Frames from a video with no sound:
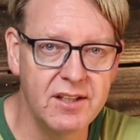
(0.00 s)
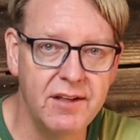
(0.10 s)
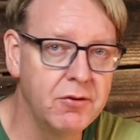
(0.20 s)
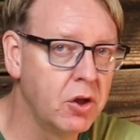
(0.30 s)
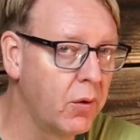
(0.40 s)

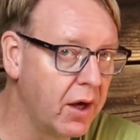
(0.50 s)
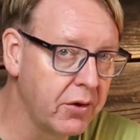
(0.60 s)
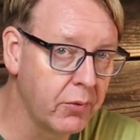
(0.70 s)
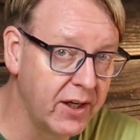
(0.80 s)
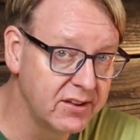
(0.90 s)
even though
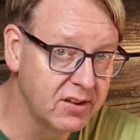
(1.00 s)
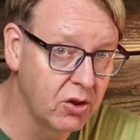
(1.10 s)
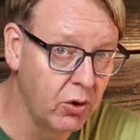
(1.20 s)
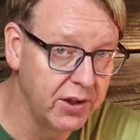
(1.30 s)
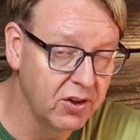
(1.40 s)
otherwise the
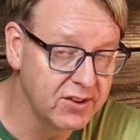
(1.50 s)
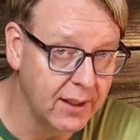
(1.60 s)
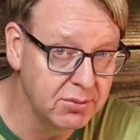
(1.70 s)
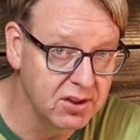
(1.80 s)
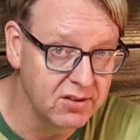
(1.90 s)
coin looks
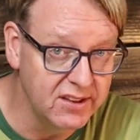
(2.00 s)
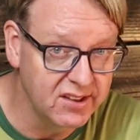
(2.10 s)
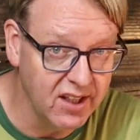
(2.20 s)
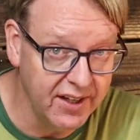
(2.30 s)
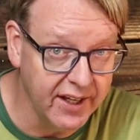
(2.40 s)
absolutely
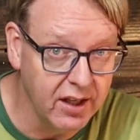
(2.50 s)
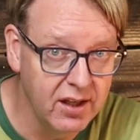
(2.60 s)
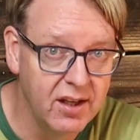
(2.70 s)
stunning.